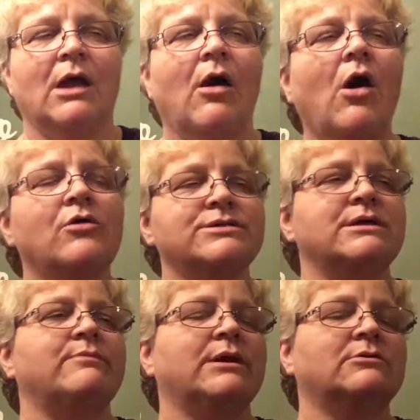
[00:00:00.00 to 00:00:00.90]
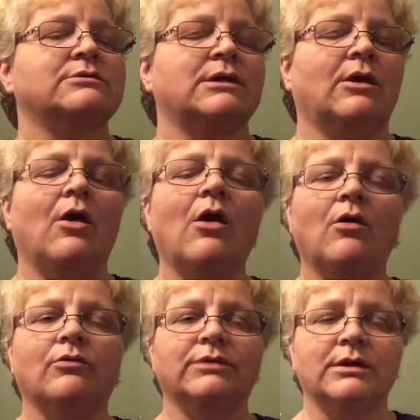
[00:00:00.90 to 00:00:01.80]
Oh, St. Peter's like,
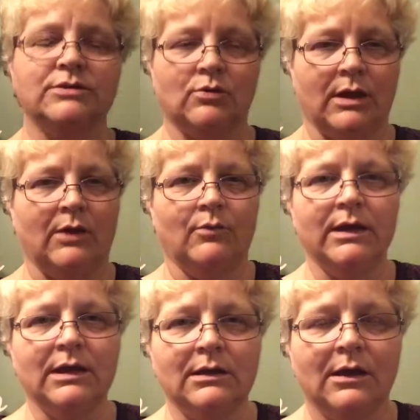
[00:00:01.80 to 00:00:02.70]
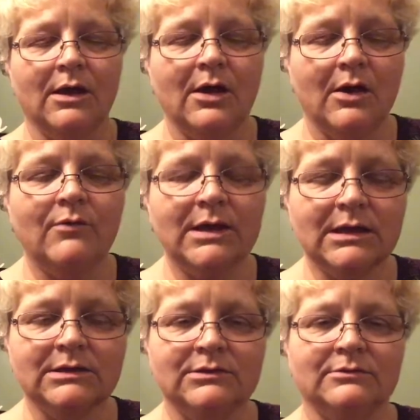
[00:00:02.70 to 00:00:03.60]
oh, that's okay. We can, we
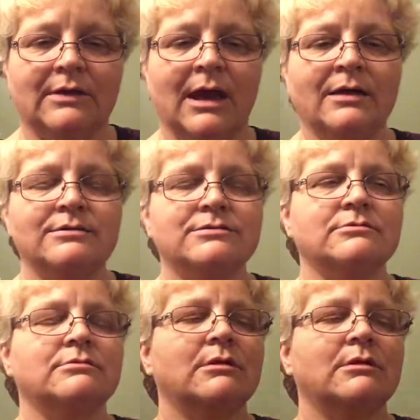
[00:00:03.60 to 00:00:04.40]
can do that. So